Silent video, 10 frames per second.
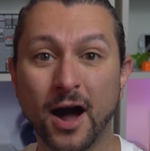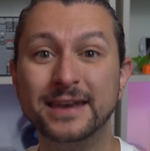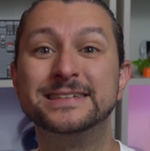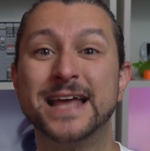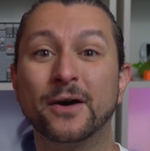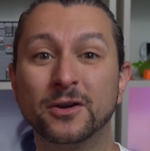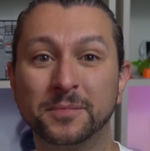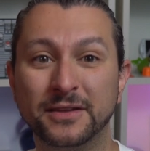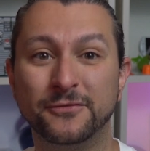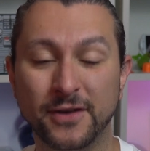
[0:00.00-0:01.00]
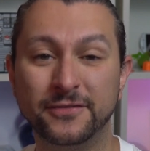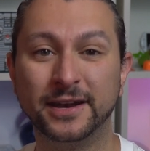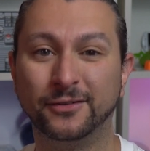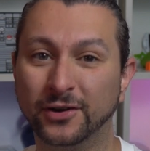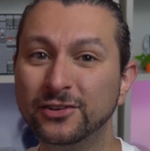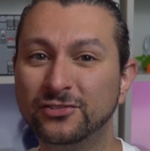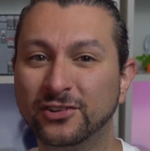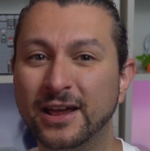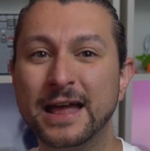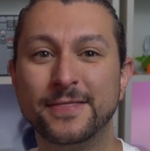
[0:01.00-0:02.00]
undoubtedly vivid and rich,